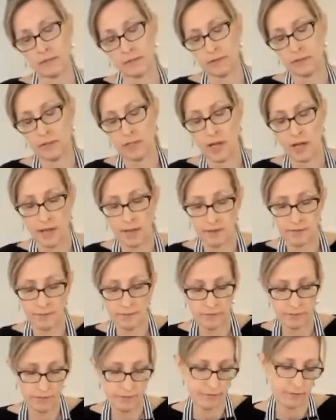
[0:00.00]
live
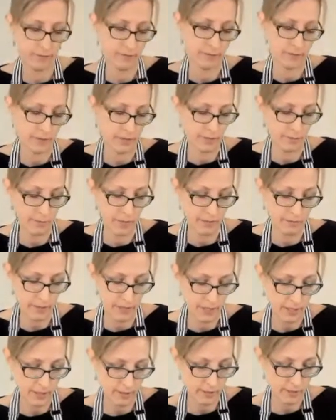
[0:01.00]
in my
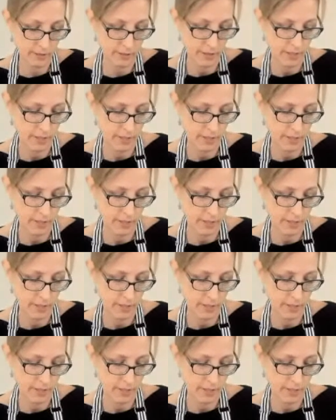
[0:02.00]
videos.